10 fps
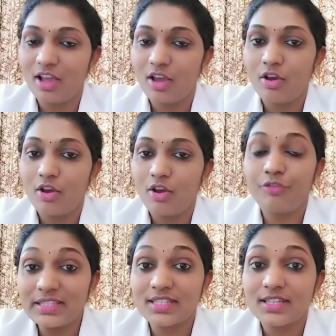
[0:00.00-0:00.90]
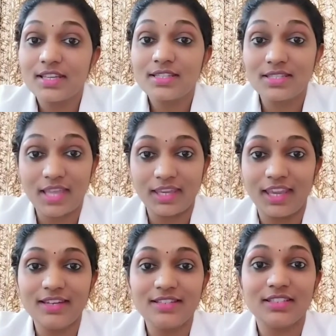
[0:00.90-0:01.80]
First,
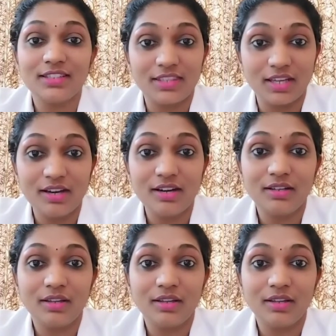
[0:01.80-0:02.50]
second, third,